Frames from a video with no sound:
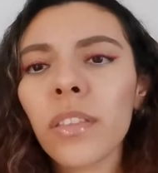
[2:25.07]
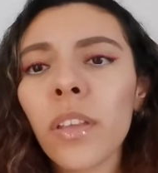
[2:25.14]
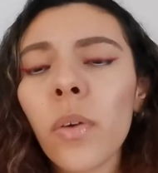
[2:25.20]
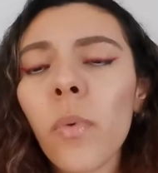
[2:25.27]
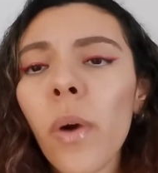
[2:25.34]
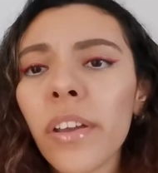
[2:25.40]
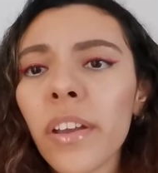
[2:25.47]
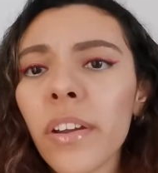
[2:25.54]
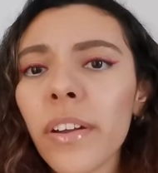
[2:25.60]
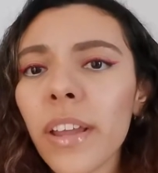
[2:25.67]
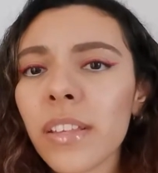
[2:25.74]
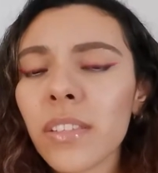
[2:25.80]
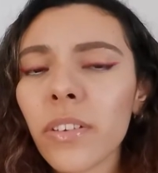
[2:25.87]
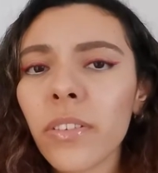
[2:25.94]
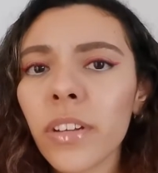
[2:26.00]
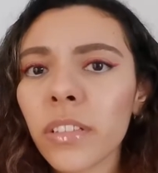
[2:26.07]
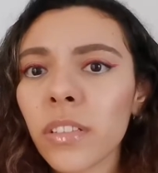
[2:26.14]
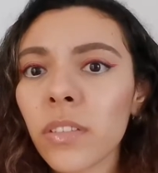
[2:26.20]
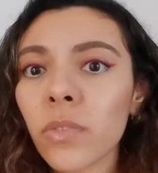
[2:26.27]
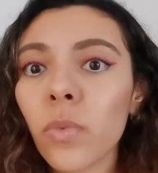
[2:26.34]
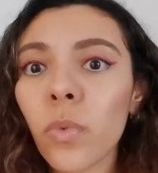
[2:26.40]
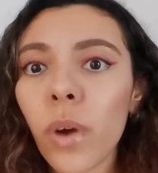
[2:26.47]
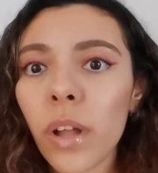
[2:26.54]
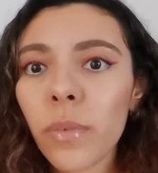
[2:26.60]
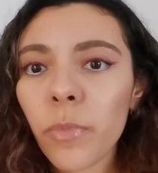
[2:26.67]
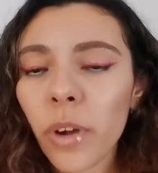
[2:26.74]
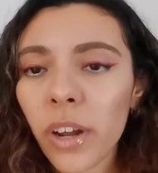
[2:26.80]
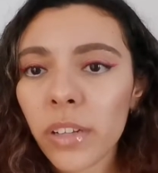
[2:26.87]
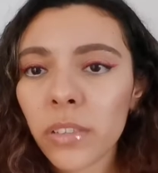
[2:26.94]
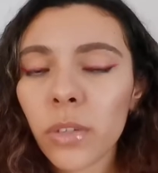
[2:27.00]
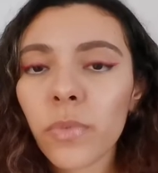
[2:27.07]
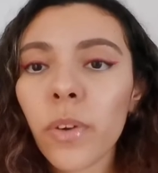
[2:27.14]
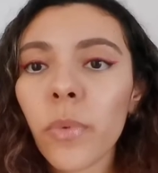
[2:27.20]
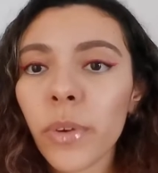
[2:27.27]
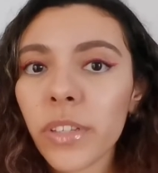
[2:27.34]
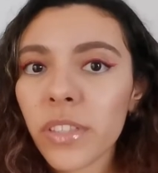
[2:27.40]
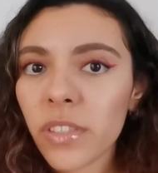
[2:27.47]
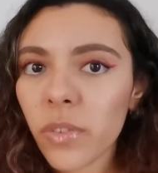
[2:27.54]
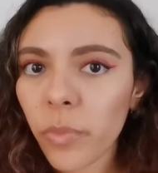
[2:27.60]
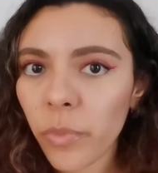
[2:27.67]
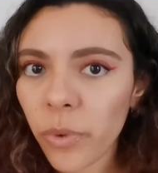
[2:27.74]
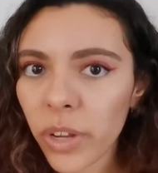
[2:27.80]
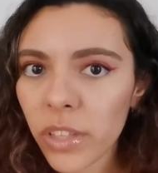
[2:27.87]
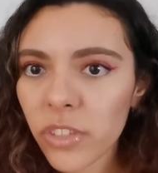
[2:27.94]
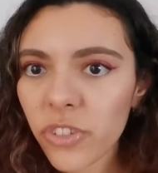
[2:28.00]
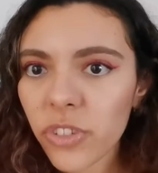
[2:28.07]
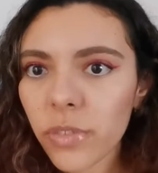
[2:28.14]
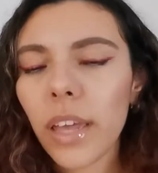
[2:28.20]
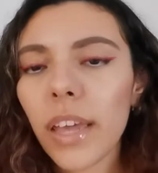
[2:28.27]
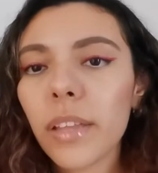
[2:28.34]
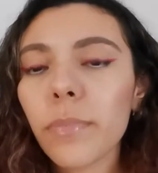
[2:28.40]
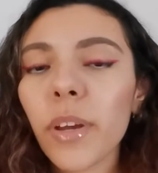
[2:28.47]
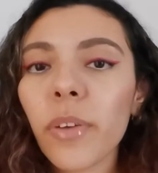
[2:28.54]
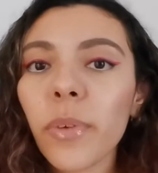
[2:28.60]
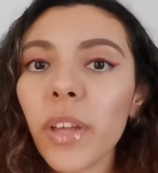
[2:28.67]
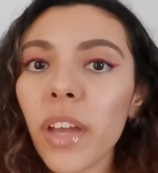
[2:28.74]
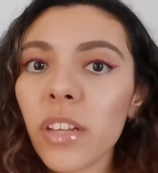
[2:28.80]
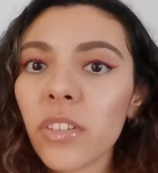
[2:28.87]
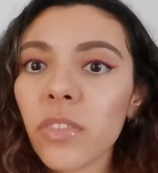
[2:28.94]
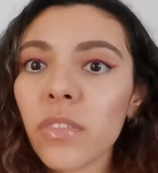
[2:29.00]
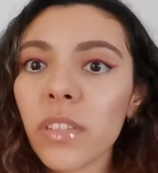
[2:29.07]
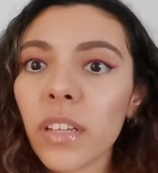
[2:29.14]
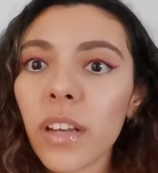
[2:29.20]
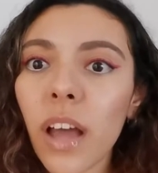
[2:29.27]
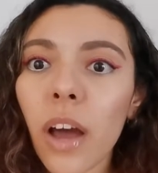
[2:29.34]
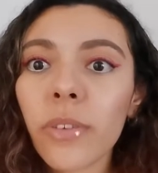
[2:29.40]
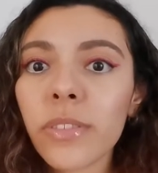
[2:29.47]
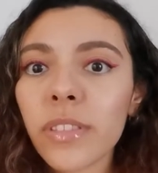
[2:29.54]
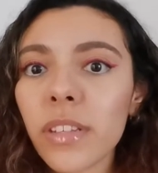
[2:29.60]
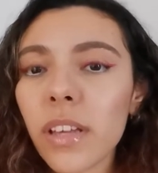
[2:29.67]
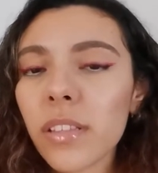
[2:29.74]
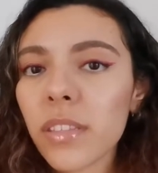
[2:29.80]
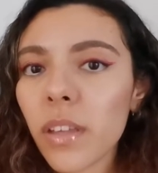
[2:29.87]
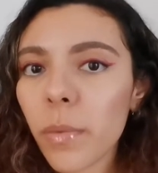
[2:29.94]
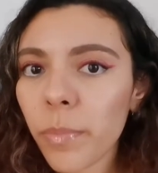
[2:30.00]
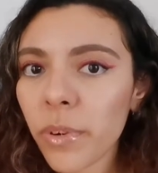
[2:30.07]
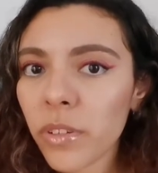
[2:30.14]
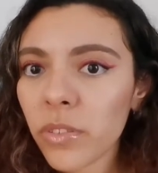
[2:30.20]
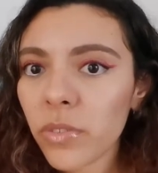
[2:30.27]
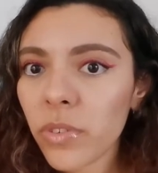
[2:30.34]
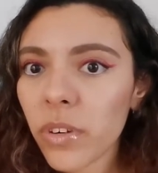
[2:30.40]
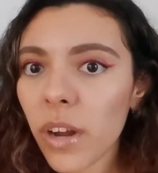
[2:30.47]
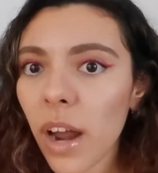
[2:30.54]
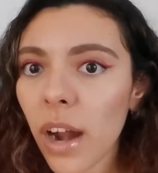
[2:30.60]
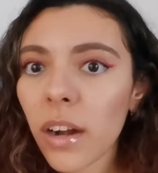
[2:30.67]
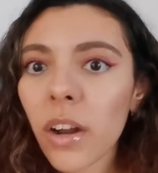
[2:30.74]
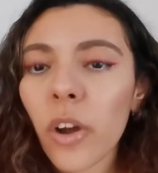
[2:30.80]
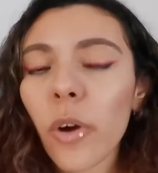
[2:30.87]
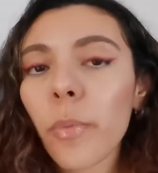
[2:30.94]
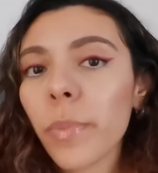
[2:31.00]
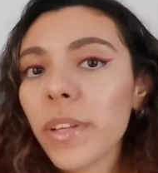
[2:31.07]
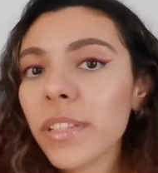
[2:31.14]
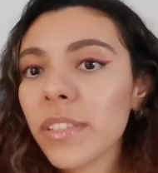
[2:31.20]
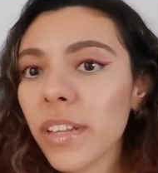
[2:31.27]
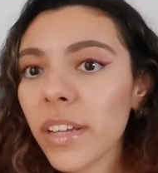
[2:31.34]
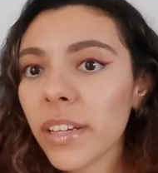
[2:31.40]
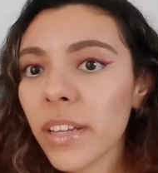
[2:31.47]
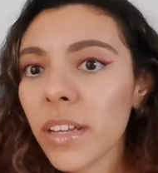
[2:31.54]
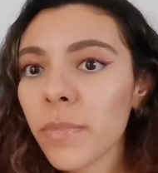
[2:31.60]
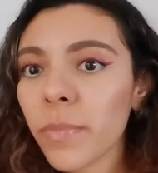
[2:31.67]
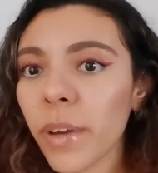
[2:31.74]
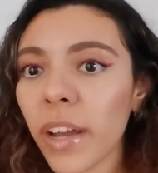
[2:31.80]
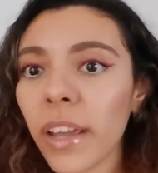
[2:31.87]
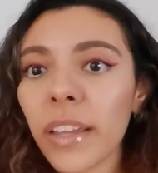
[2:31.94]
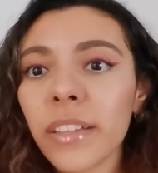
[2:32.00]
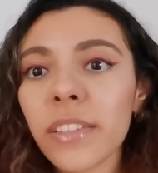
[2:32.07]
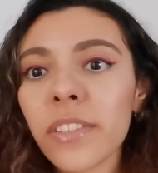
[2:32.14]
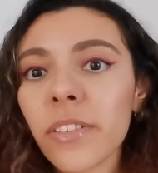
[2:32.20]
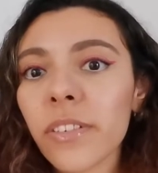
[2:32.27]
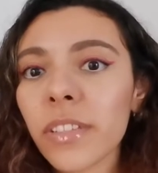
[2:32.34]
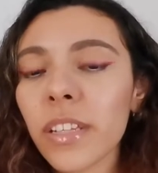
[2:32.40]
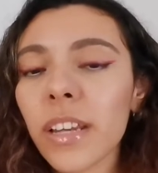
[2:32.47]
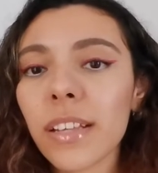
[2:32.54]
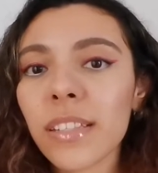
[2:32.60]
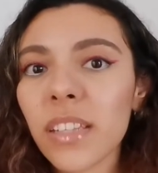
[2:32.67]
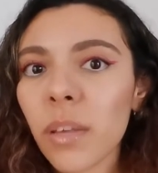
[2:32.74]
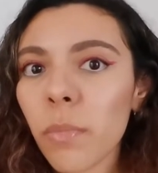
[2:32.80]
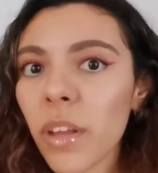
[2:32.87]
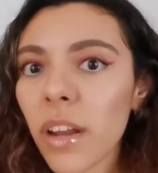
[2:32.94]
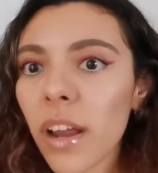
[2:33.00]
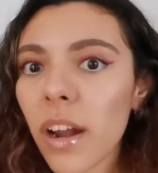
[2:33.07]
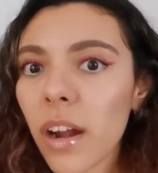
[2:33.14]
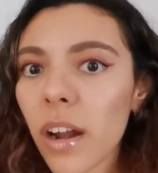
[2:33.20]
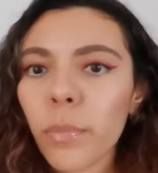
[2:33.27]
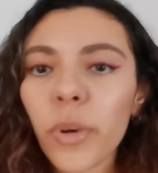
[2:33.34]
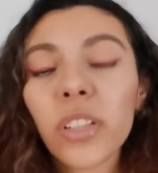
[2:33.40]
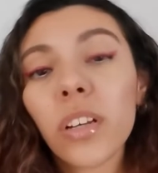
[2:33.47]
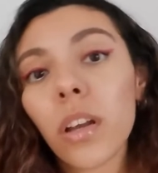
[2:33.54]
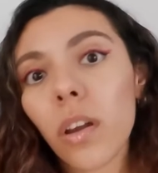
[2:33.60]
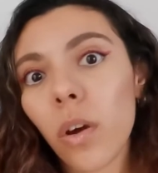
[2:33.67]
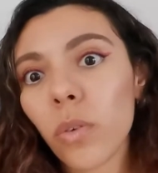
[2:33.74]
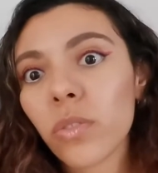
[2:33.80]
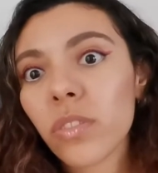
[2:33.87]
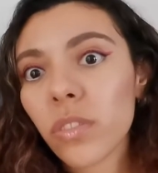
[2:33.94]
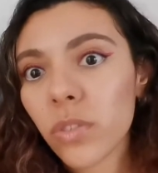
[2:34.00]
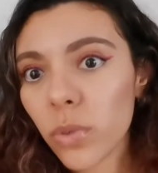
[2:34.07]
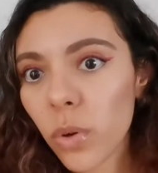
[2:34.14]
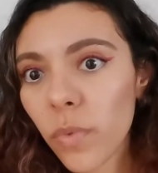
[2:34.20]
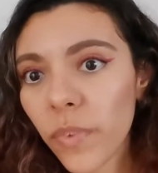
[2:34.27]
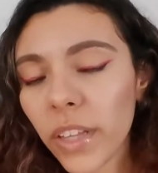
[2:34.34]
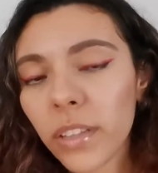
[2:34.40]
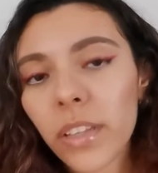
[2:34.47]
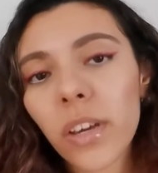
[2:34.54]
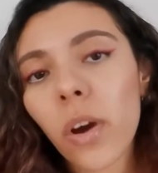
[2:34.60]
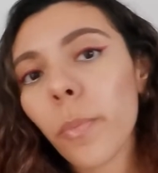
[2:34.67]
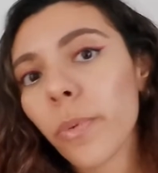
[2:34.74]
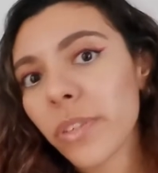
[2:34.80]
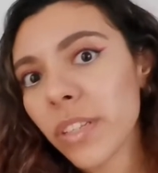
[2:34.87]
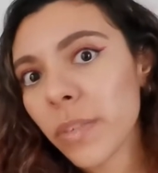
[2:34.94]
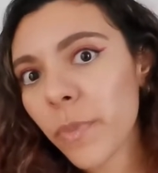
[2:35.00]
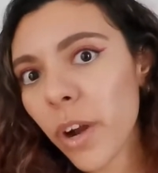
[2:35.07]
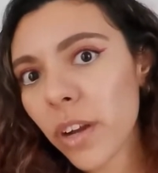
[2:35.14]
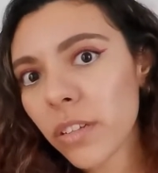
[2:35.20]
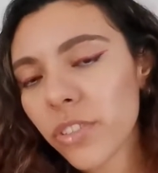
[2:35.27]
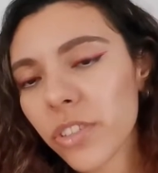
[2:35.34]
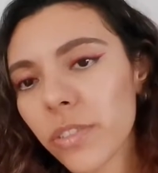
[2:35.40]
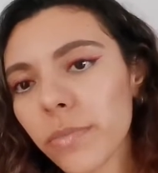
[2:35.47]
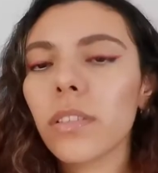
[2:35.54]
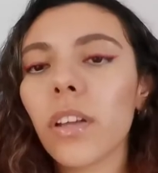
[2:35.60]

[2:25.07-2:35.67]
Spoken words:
The wire is connected to one branch of a Wheatstone bridge, and variations in outside temperature are compensated by inserting a similar but closed tube in the opposite branch.